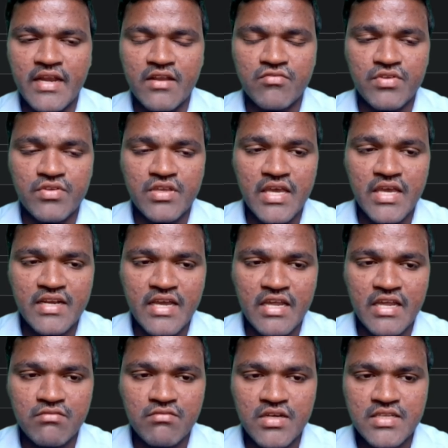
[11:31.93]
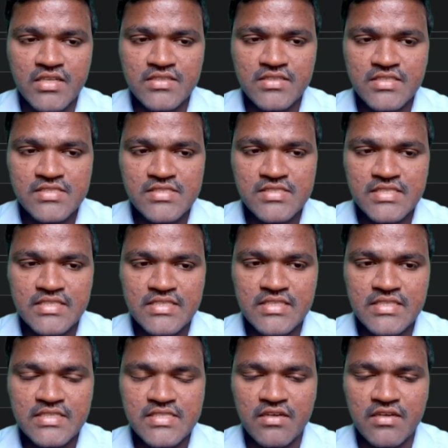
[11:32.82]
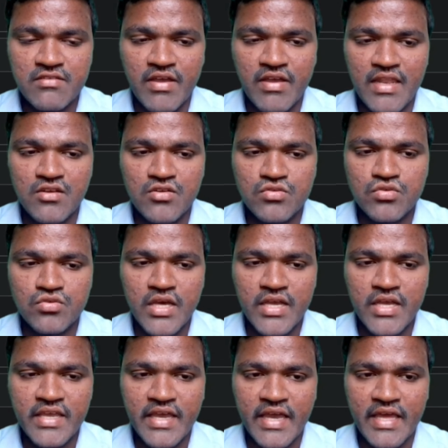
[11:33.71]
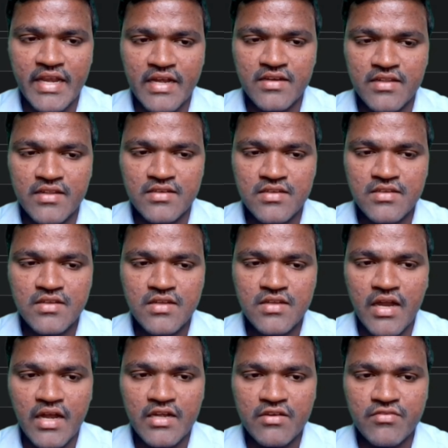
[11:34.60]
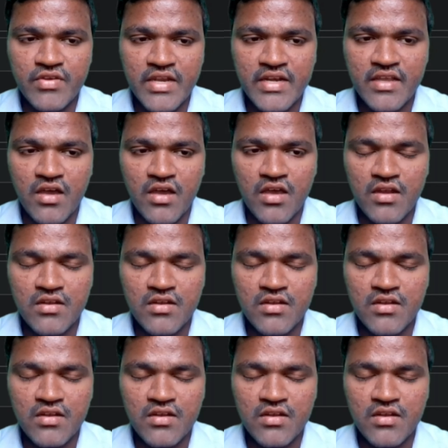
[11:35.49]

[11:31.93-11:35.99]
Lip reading: we are converting this integer value to the character, and we are